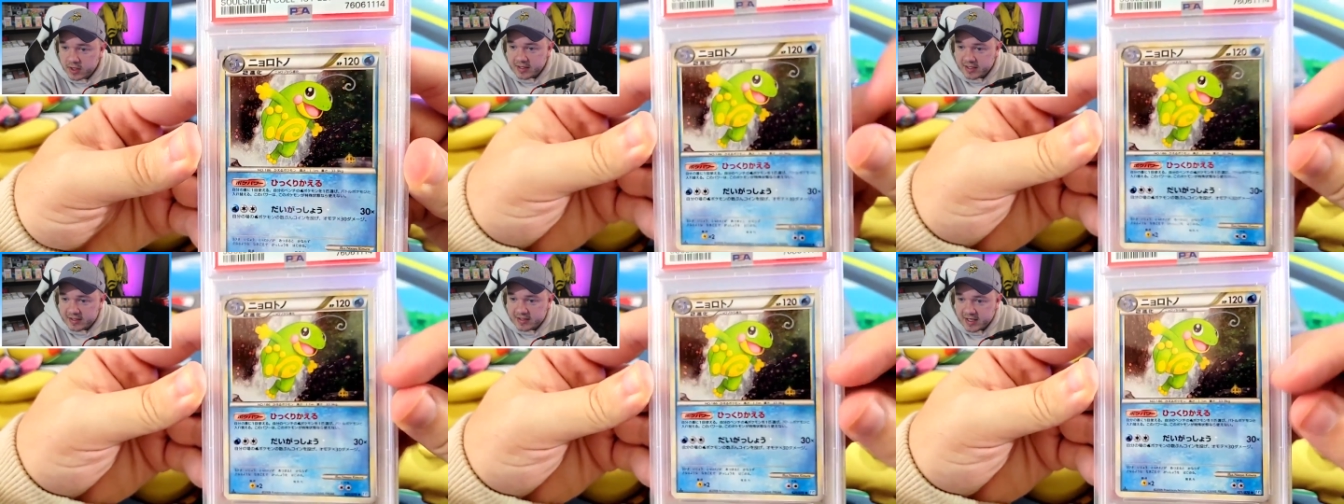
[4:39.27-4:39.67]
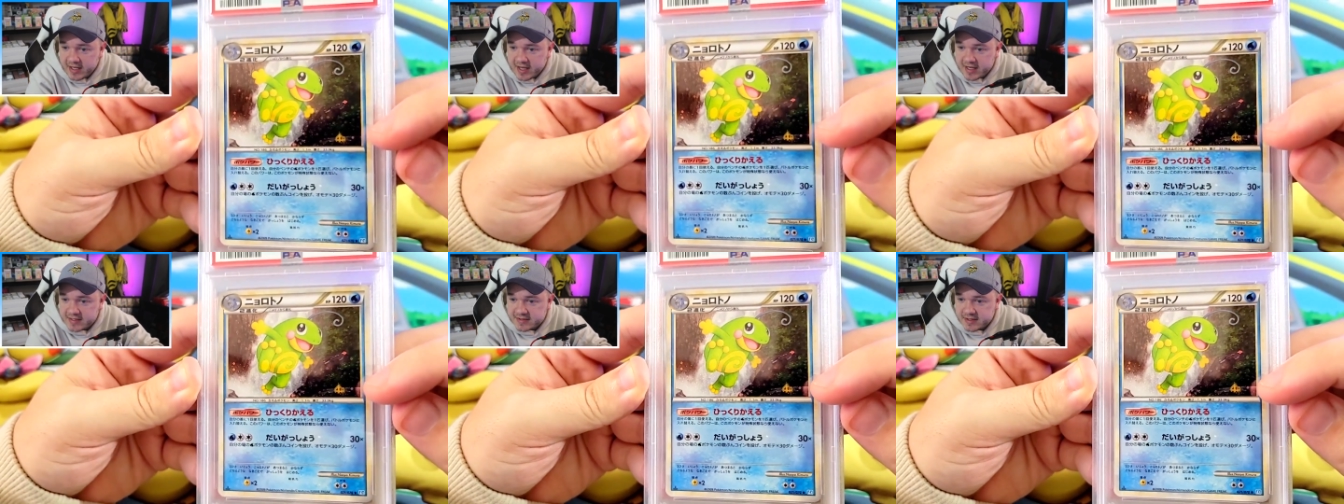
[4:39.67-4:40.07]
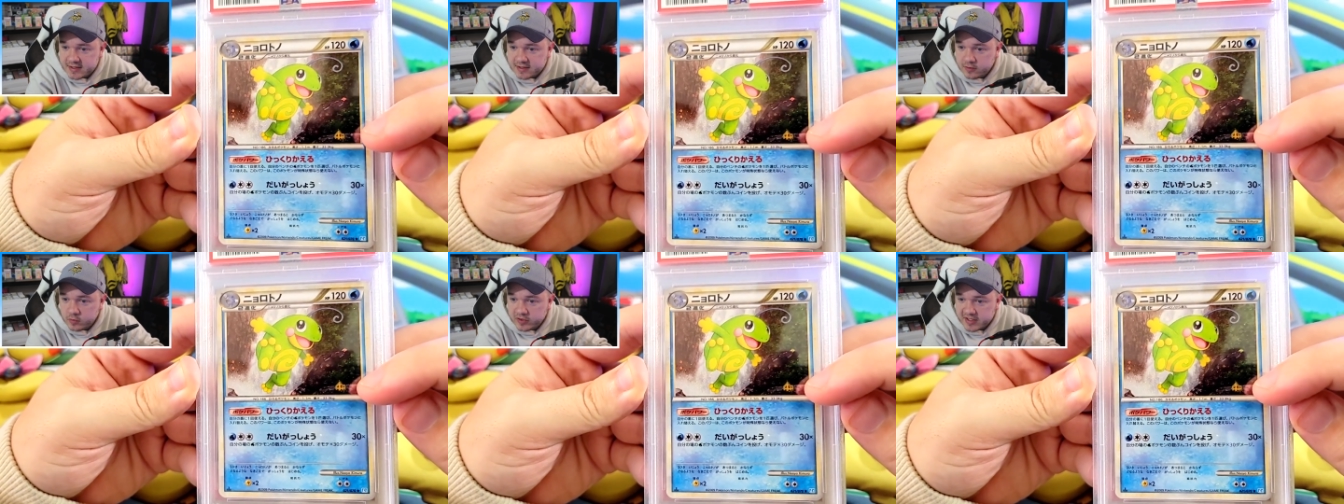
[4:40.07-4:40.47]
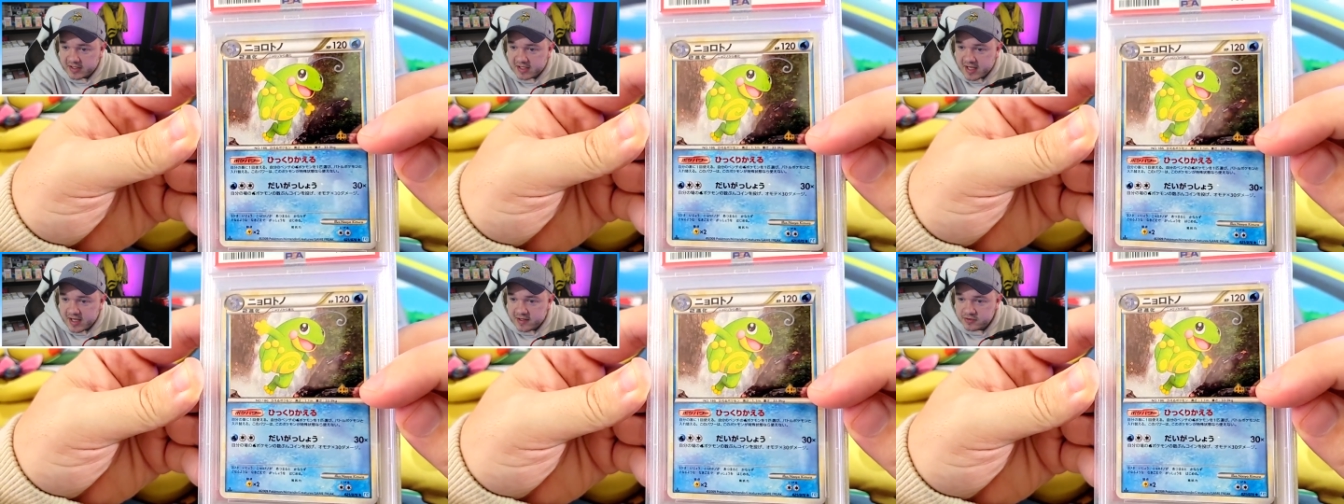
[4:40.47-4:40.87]
I like that it has the, what, the
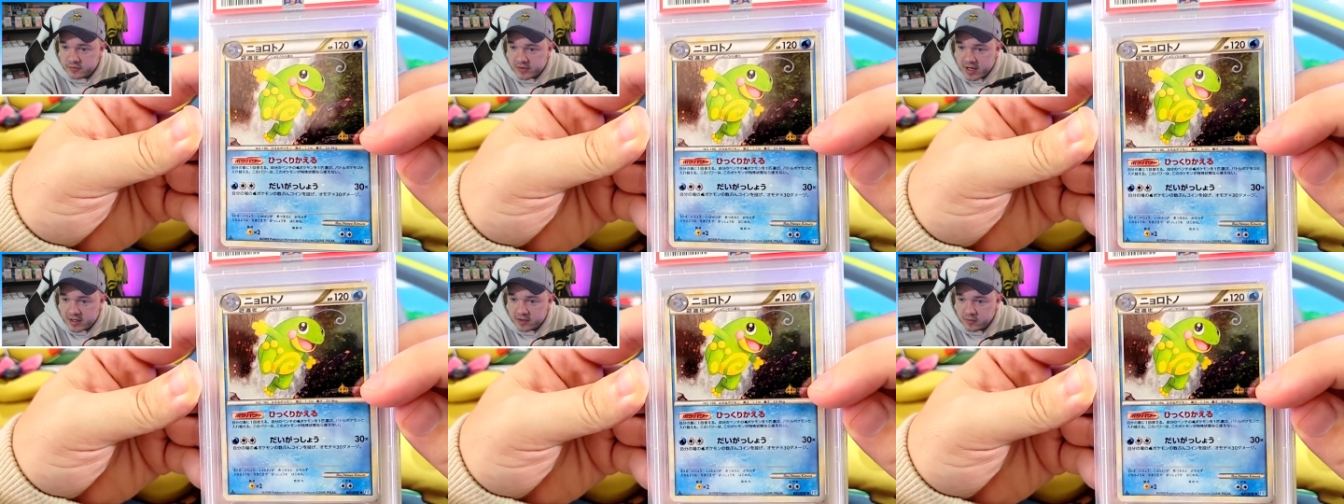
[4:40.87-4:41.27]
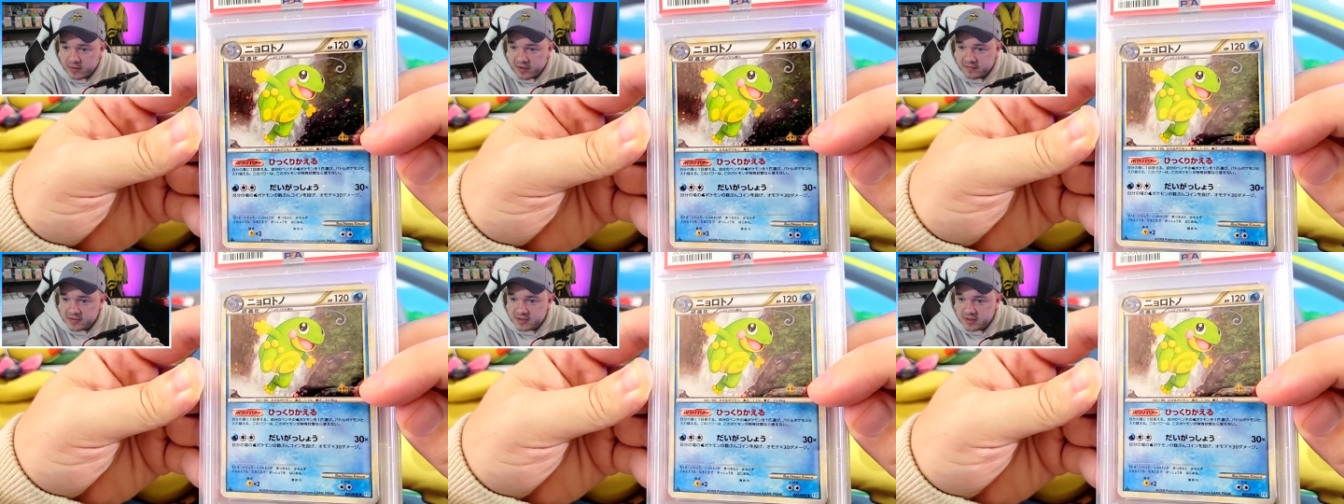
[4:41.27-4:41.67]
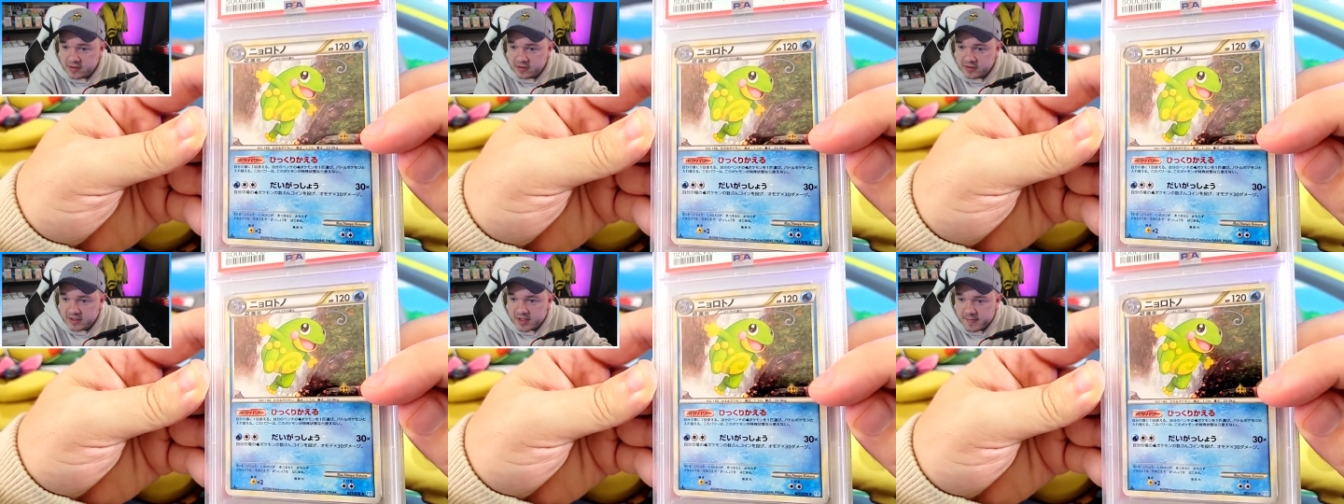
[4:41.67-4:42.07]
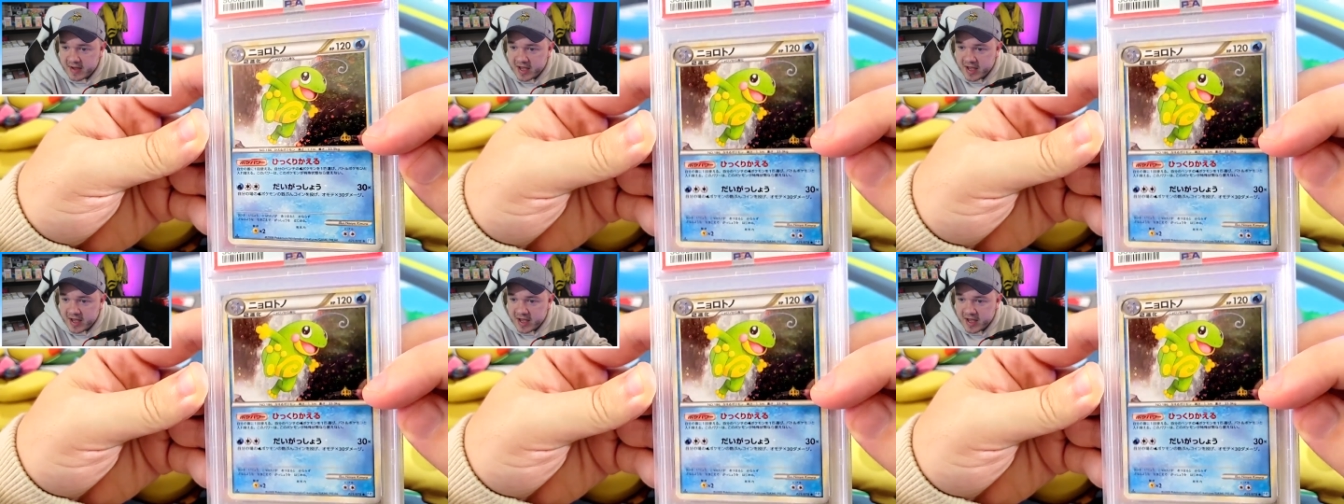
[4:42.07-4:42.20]
King's Rock or whatever it's called in the